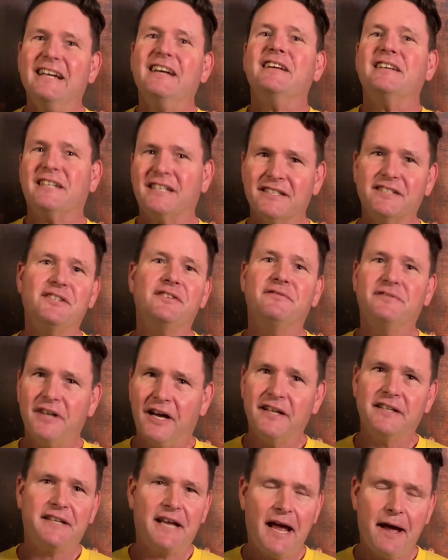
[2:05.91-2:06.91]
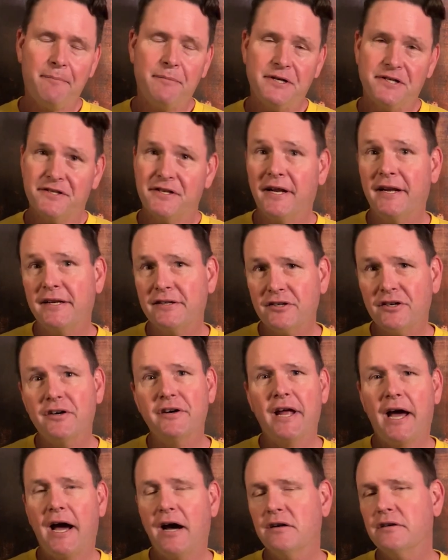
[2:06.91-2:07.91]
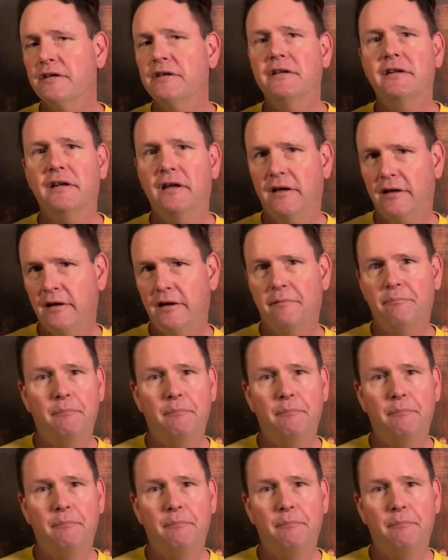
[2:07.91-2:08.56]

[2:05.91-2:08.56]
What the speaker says: Because you've done damage. And it turned out it